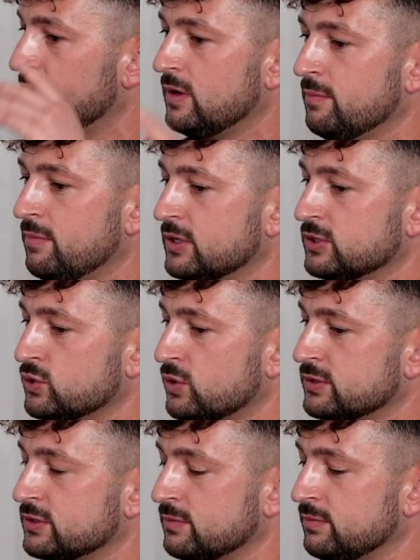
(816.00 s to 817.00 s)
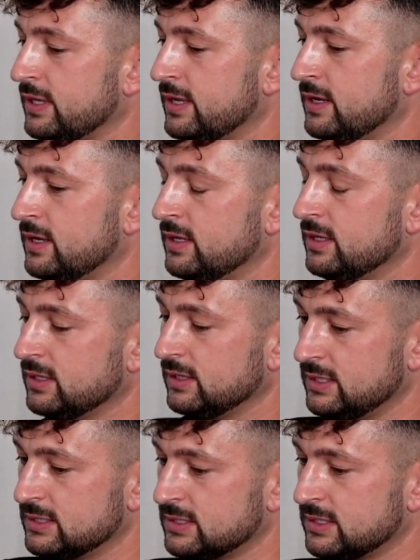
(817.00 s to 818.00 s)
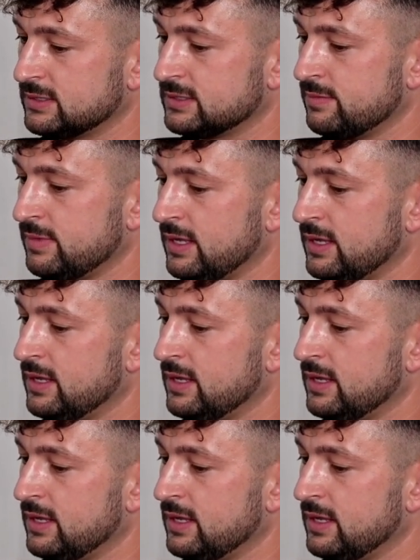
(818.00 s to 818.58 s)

But a short-term plan, listening to me,